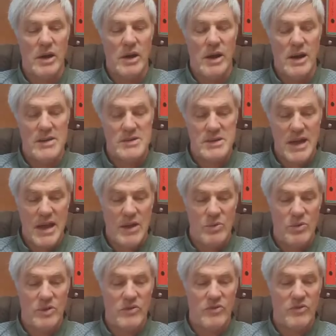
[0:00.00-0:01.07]
I stand
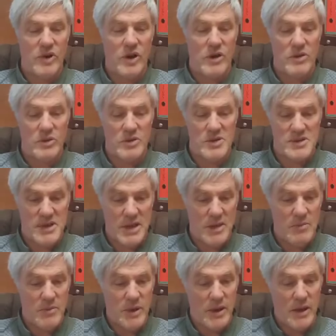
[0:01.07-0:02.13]
with the Father who
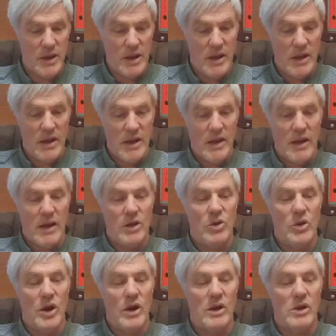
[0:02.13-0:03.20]
sent me. In
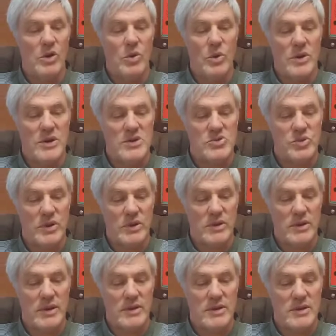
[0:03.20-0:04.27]
your own law it is written
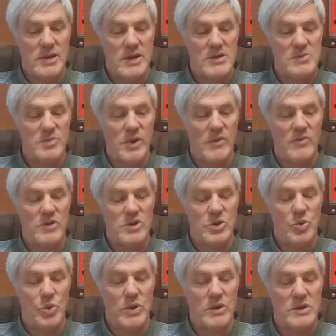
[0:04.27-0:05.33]
that the testimony of two
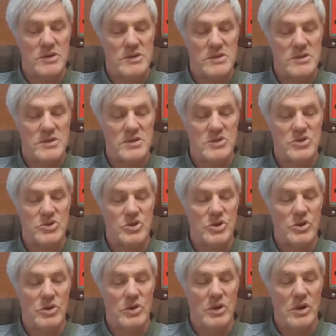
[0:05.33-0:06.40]
witnesses is
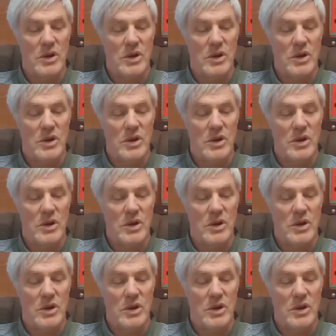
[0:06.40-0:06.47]
true.